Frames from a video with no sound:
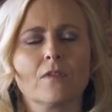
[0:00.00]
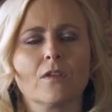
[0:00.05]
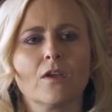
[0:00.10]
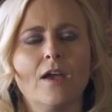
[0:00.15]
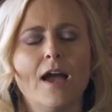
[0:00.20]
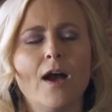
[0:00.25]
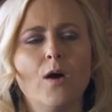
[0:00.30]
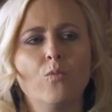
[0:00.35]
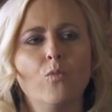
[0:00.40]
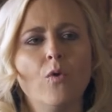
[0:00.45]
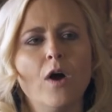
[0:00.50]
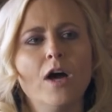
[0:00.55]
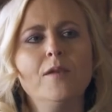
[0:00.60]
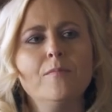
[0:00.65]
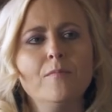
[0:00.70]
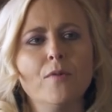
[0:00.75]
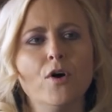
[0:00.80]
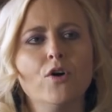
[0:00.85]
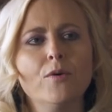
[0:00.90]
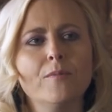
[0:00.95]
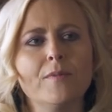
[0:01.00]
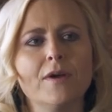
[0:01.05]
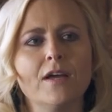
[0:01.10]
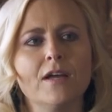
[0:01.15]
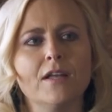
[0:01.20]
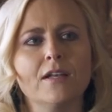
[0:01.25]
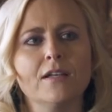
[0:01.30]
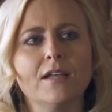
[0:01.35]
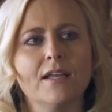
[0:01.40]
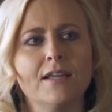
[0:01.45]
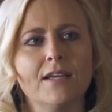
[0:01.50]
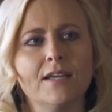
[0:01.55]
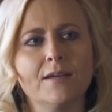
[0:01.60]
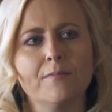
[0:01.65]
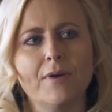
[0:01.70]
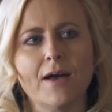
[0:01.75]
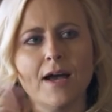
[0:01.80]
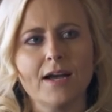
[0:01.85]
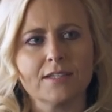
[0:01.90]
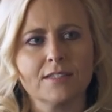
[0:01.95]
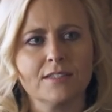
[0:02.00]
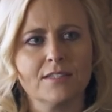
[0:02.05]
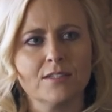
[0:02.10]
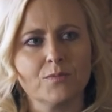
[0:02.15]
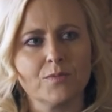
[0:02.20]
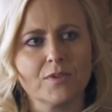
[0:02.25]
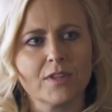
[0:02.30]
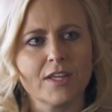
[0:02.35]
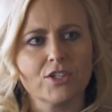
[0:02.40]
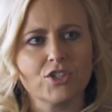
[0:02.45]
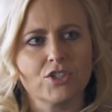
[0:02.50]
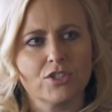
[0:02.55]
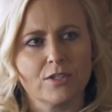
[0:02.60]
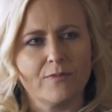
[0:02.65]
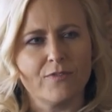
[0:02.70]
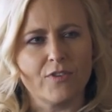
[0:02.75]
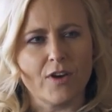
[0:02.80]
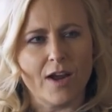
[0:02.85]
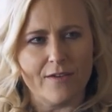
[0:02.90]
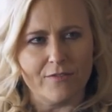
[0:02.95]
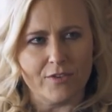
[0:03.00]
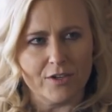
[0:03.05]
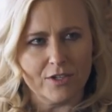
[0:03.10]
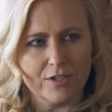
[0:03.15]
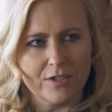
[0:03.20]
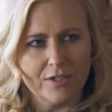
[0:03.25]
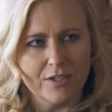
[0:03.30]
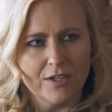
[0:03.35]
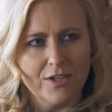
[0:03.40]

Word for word: how one moment impacts relationship forever